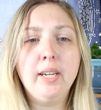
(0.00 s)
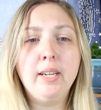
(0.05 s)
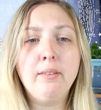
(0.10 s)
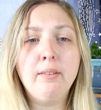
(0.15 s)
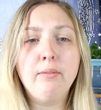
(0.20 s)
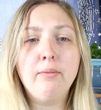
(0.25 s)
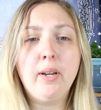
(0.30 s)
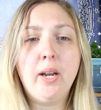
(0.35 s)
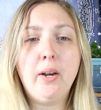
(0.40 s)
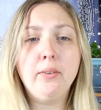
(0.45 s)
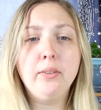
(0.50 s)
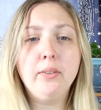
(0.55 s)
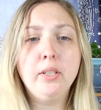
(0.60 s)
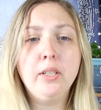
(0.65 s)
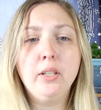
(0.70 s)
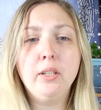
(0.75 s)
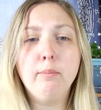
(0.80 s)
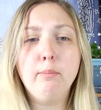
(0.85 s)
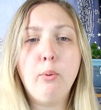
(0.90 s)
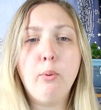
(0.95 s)
and
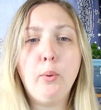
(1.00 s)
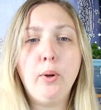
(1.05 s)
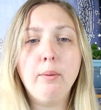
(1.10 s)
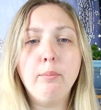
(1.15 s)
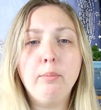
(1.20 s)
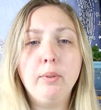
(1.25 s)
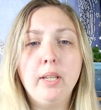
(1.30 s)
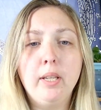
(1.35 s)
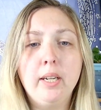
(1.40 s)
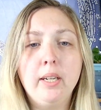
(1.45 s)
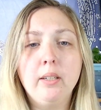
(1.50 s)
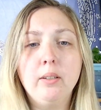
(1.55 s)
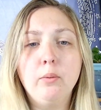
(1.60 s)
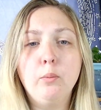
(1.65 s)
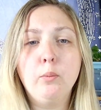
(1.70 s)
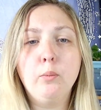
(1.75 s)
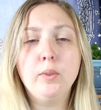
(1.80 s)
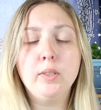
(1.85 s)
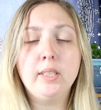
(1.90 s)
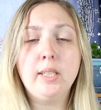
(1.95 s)
found near the point Blair
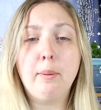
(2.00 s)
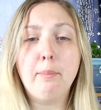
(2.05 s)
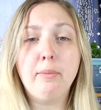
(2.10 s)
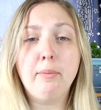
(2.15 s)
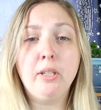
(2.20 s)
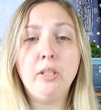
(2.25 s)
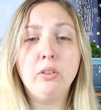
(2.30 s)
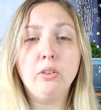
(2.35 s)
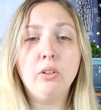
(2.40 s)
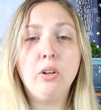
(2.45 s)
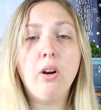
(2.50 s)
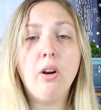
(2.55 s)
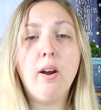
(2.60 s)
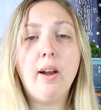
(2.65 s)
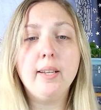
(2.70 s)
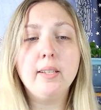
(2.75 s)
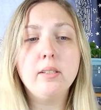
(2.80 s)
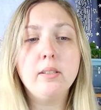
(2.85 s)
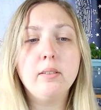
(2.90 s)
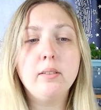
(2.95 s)
was attempting to
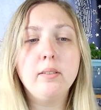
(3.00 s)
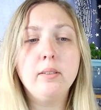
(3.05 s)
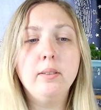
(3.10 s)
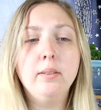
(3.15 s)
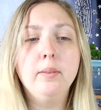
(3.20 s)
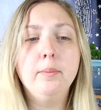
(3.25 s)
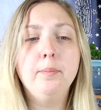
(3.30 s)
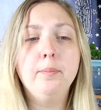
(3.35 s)
cross.